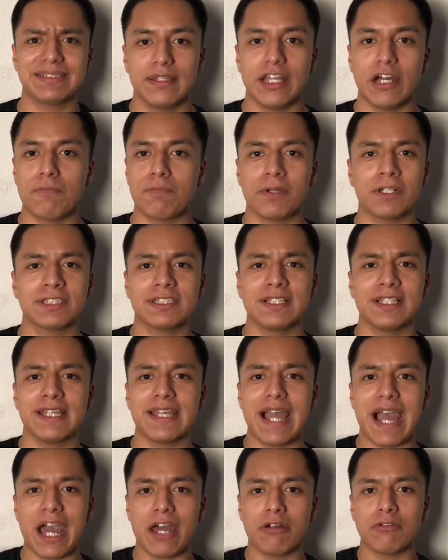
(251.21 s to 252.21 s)
Now personally,
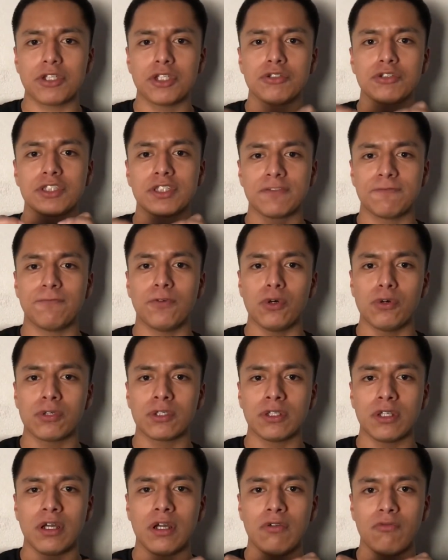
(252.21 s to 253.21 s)
I don't use the full
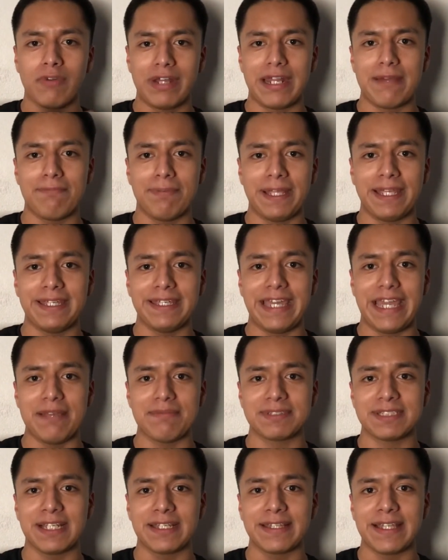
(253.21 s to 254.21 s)
claw when I'm playing games
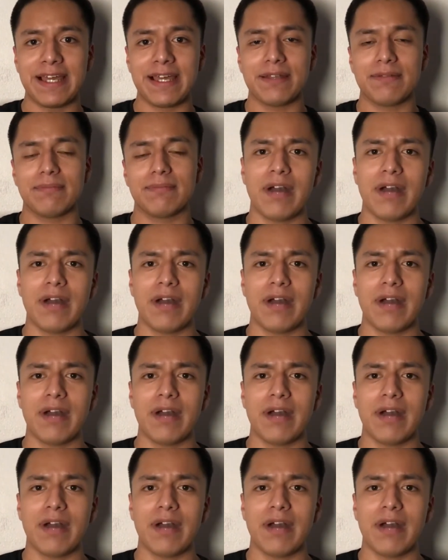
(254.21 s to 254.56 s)
like that.